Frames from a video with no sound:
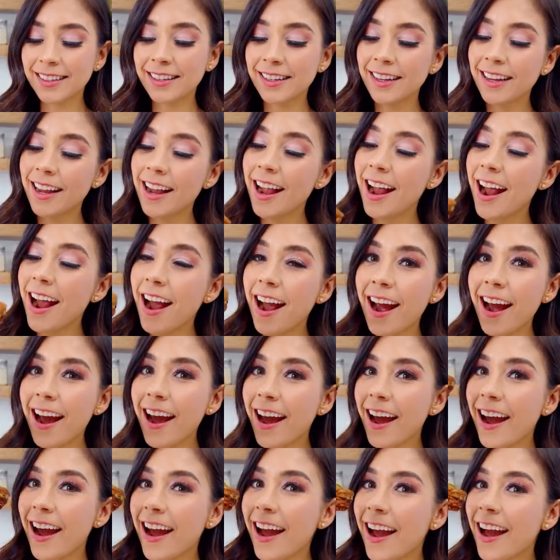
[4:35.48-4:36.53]
Aren't these
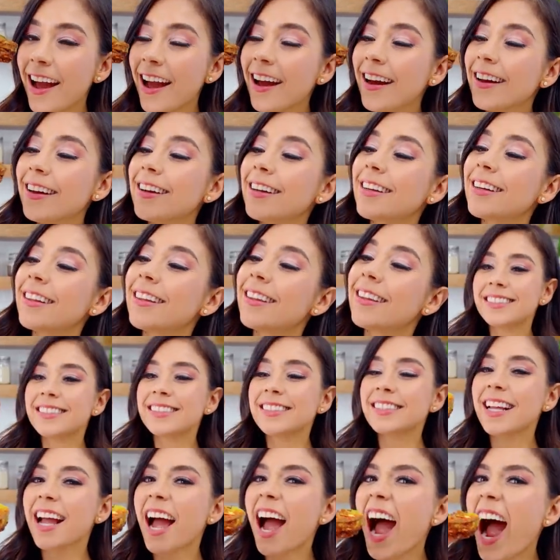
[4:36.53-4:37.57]
so cute?
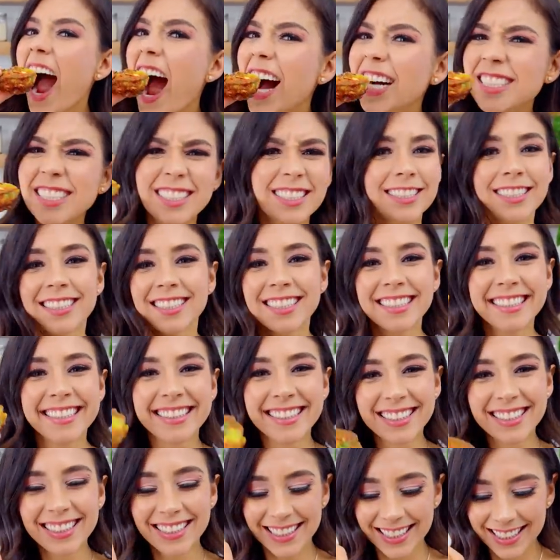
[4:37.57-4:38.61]
They smell
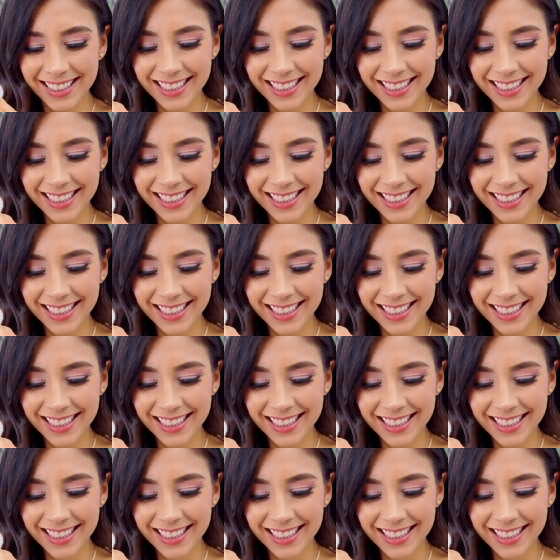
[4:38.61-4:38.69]
delicious.